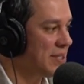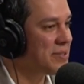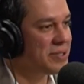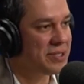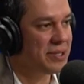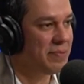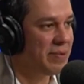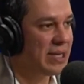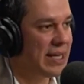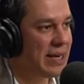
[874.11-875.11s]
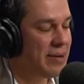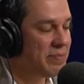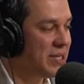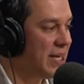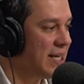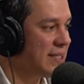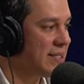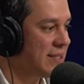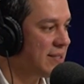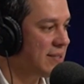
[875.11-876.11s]
it's interesting you bring that up. To
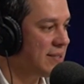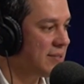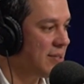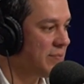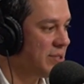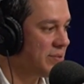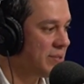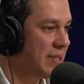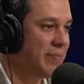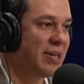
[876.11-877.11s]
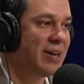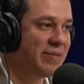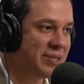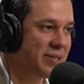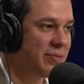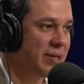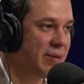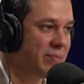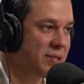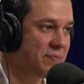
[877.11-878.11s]
us, it's almost, I mean, obviously we're
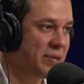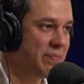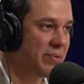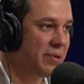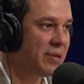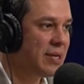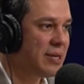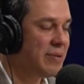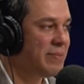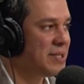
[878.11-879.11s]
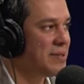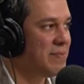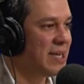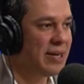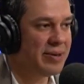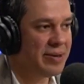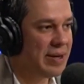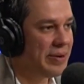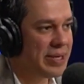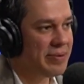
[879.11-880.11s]
numbers people. But to me, I don't know
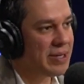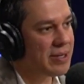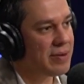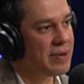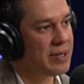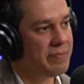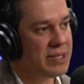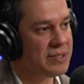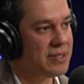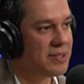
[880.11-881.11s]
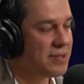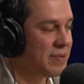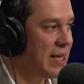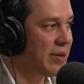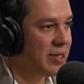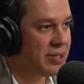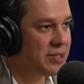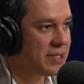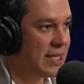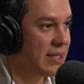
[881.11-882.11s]
how anyone could run a business without
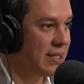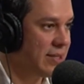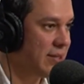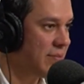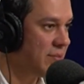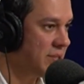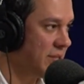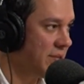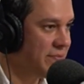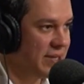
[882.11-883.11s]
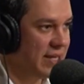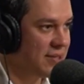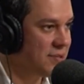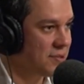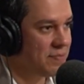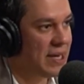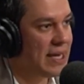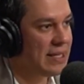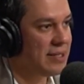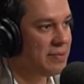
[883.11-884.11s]
understanding the numbers and the financials
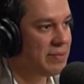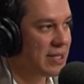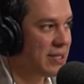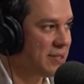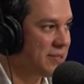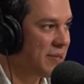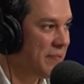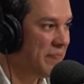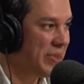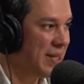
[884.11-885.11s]
behind it because